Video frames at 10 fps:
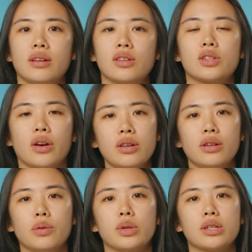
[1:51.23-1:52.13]
Start,
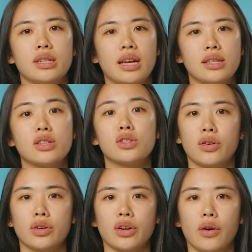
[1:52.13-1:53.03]
which contains the
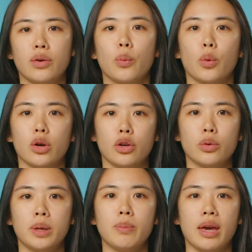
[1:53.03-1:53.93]
starter code where you'll
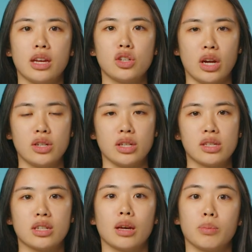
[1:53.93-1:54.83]
be making changes
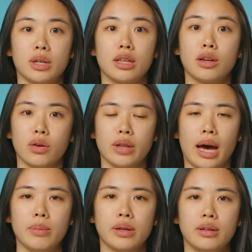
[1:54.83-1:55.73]
to complete the code
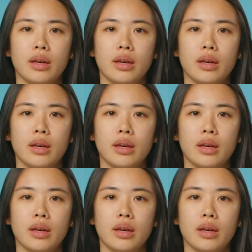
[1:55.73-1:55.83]
lab,